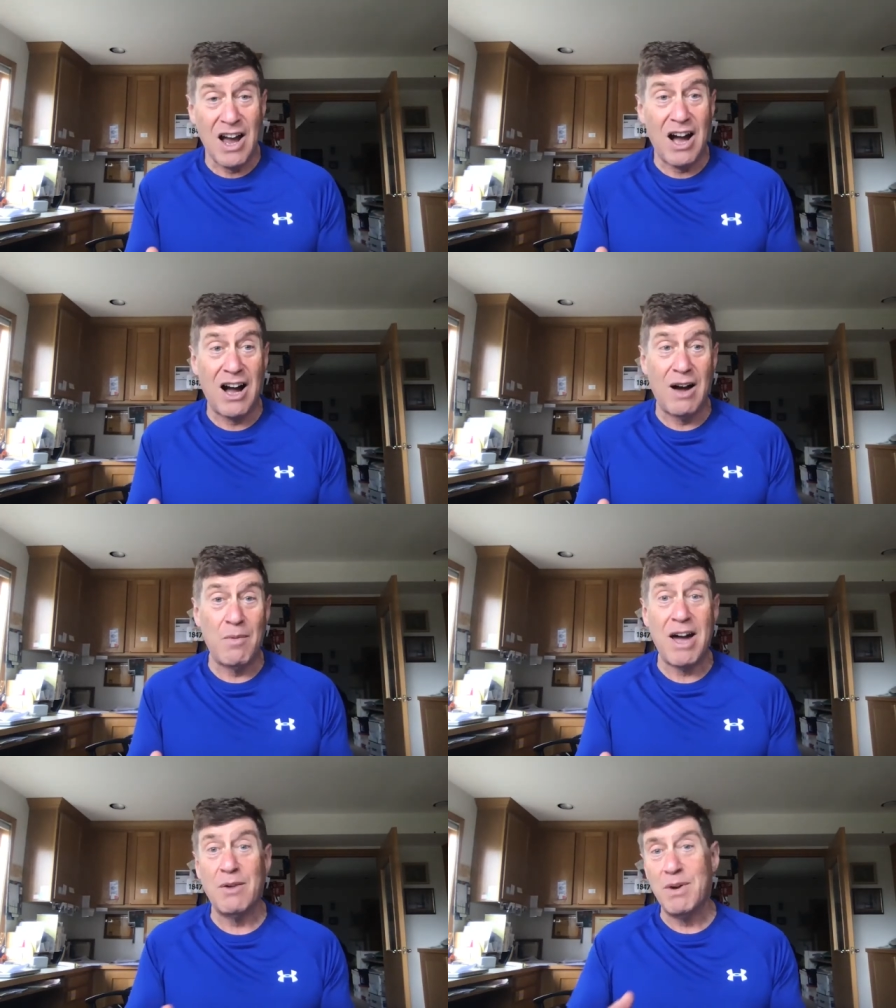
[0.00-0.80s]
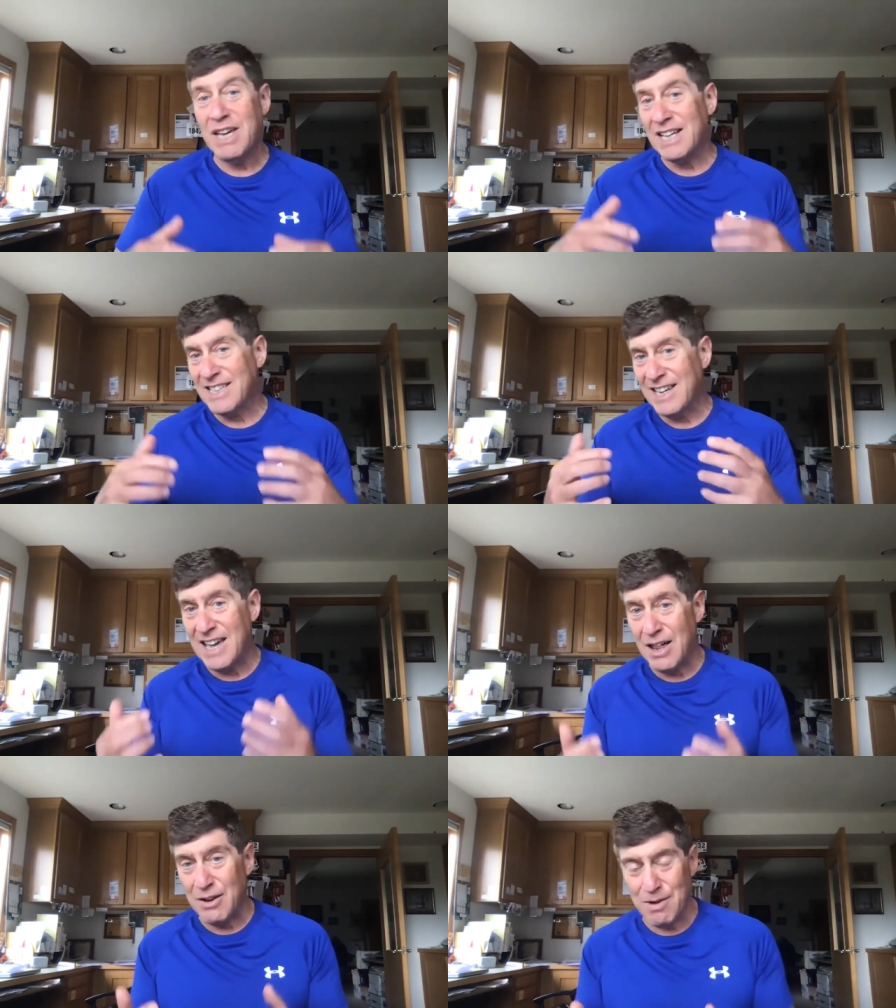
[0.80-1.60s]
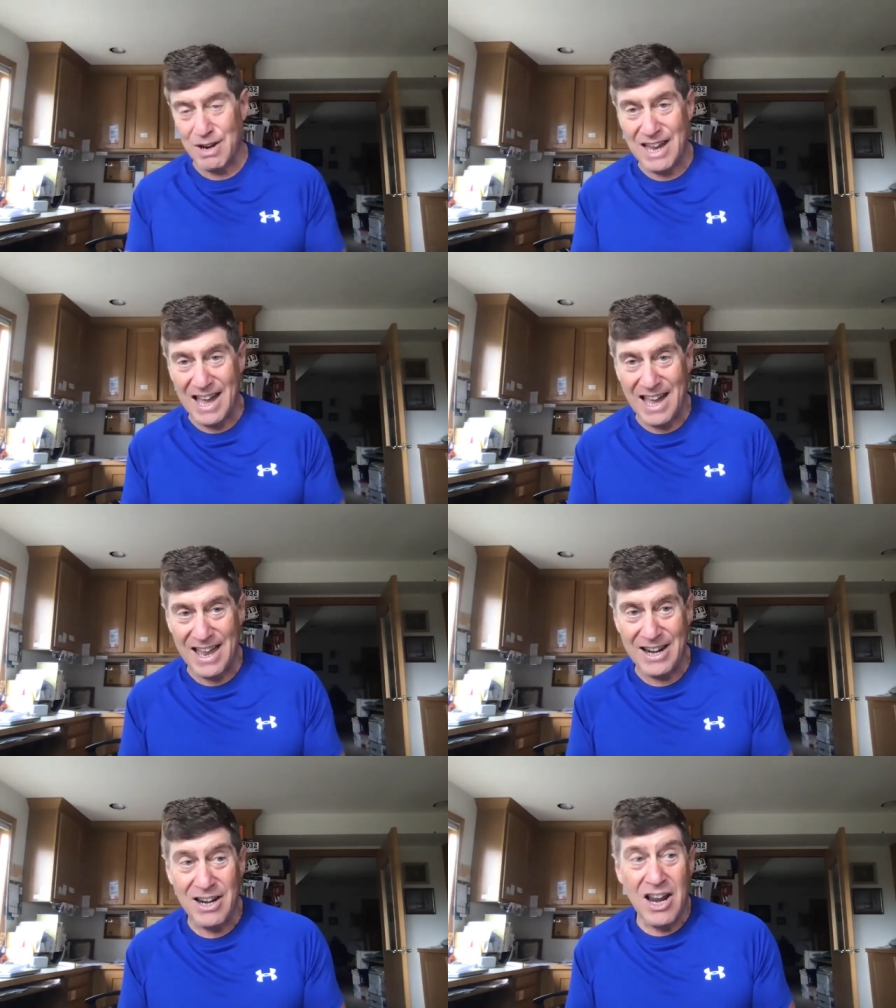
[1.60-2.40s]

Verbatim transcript: Uh, why don't we get together again?